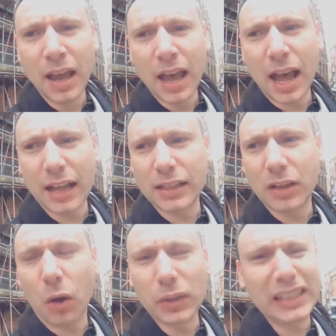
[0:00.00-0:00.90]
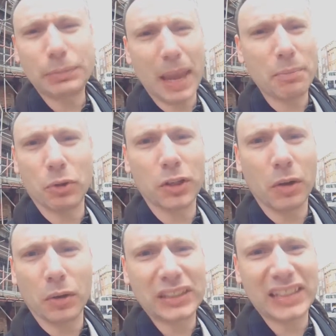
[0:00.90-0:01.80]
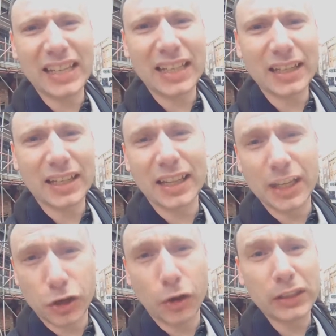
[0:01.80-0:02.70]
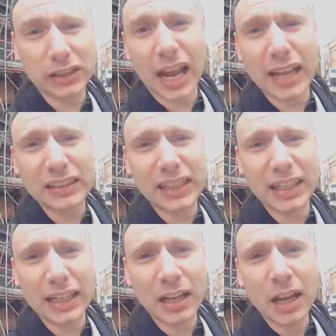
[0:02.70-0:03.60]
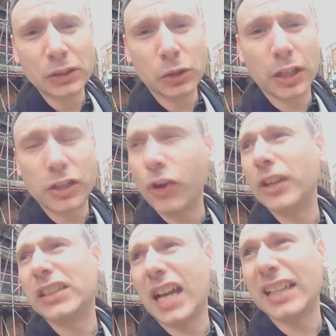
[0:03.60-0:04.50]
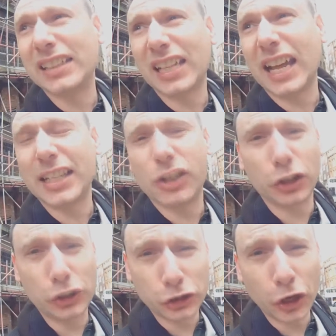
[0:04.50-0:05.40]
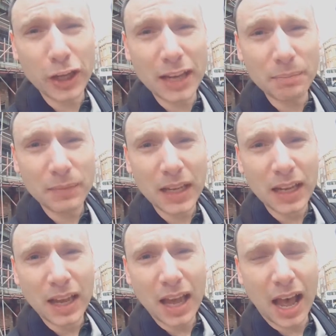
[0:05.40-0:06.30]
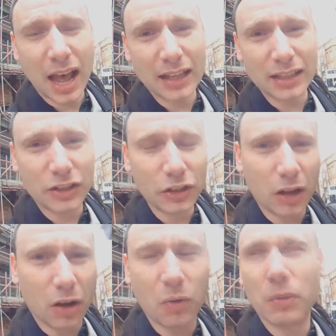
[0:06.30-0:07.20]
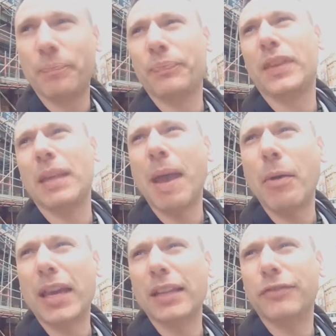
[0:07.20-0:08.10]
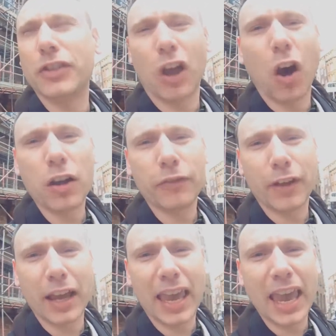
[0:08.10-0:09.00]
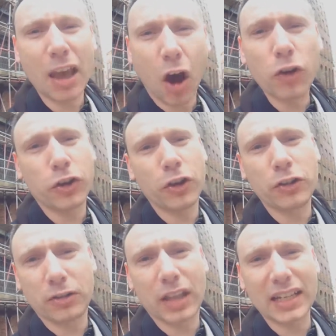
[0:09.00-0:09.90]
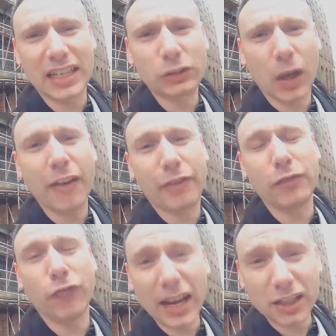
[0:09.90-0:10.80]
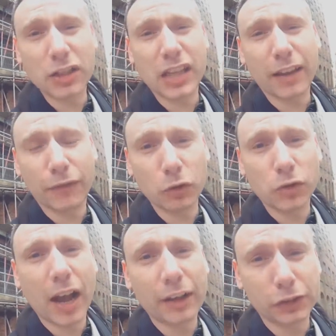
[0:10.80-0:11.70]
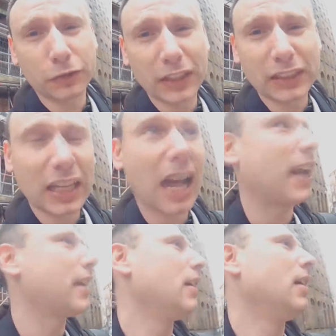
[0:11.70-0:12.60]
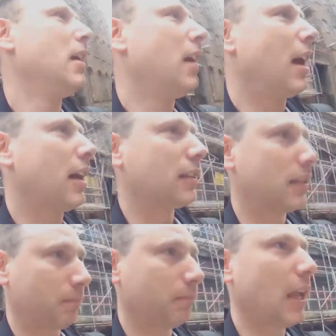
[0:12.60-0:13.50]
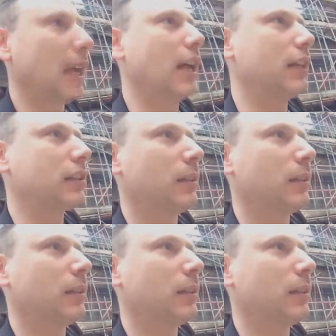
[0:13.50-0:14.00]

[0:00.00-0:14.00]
and all these people, you know, had seen it, and the Jewish guy had seen it, so the Jewish guy decided to sue him. And you know, the American photographer, he argued that he's got every right to take photographs of this guy. And hi lads.